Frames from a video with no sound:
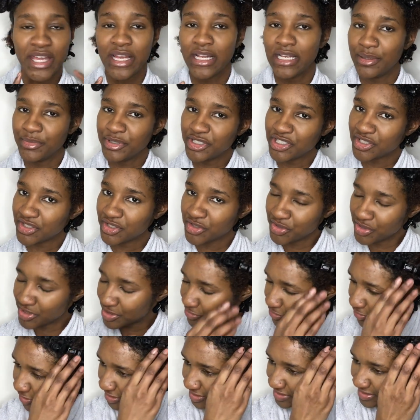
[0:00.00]
Let me just do this
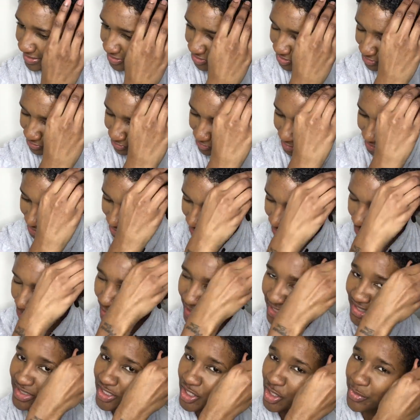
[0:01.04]
front section first, because I
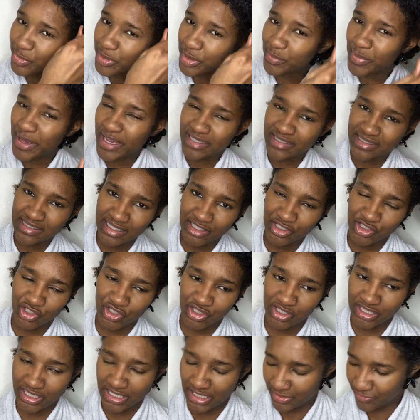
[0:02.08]
always start with the back
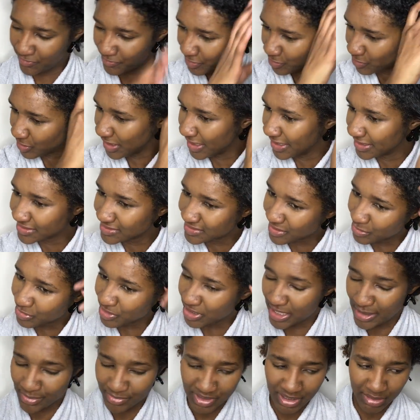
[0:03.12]
section, and I feel like
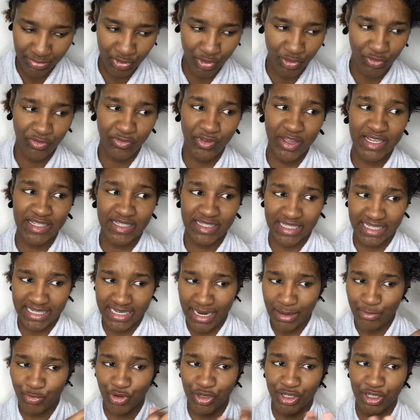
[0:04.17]
sometimes I'm not facing the
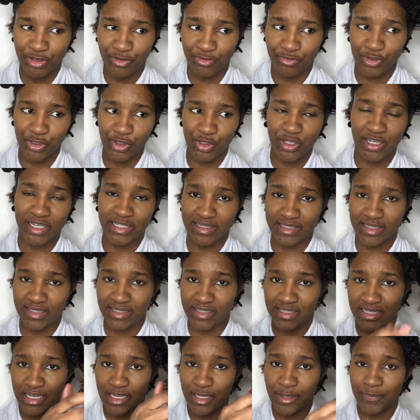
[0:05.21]
camera enough for you guys to
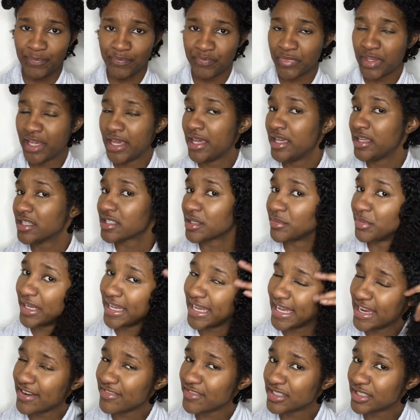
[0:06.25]
see. So my
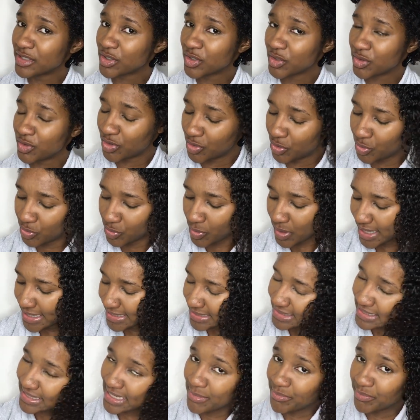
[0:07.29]
hair is
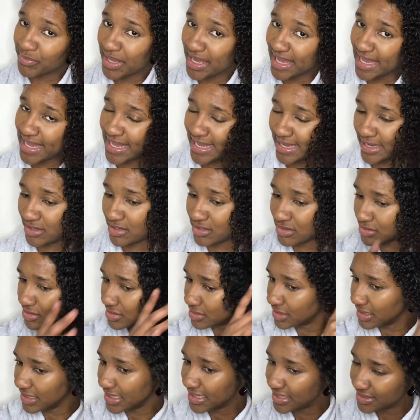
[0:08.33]
quite damp here,
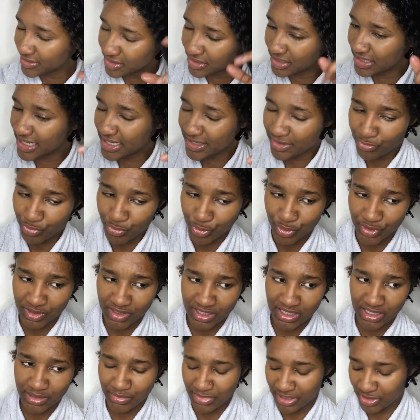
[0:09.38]
near the roots
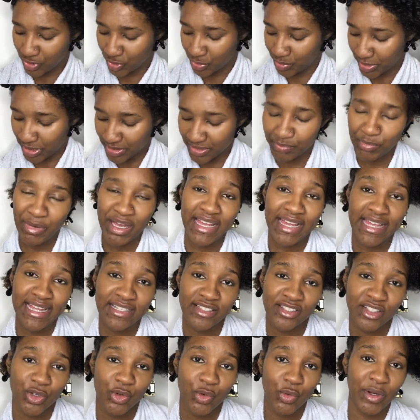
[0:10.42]
to the middle, but my
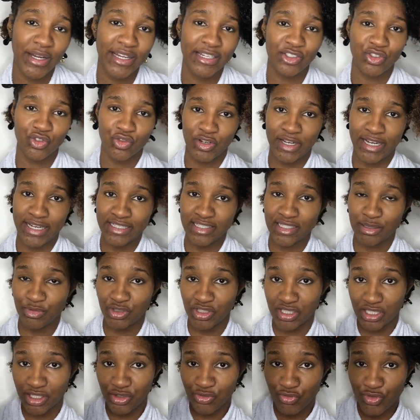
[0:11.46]
ends are quite dry. So I'm
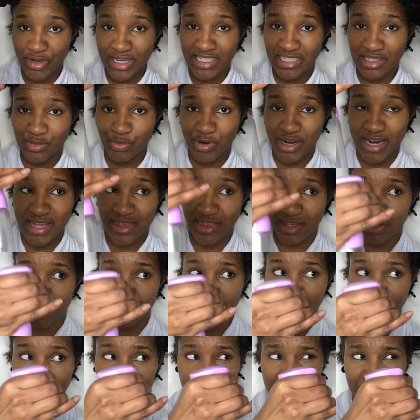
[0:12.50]
just gonna respray
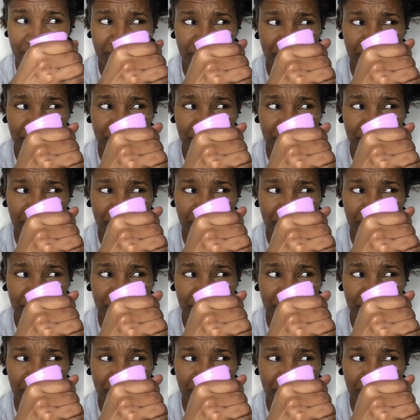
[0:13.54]
those.